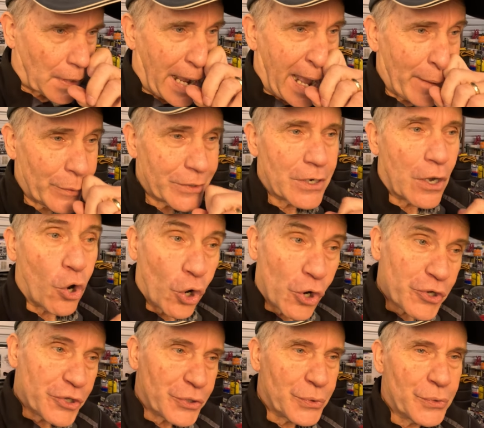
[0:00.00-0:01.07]
I would
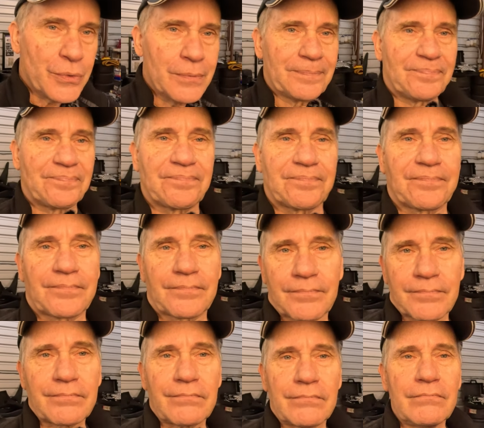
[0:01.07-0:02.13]
argue
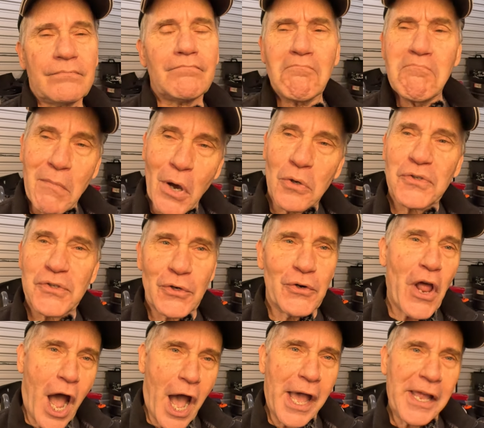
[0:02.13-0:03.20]
most are
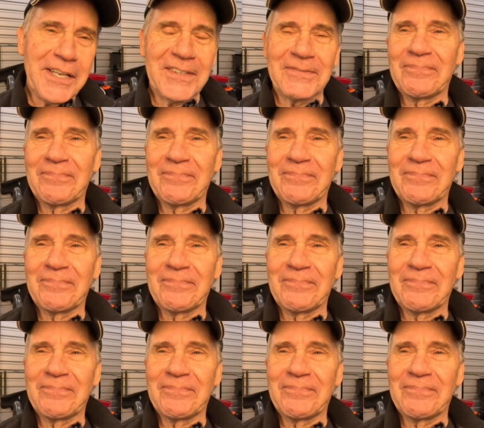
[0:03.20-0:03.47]
not.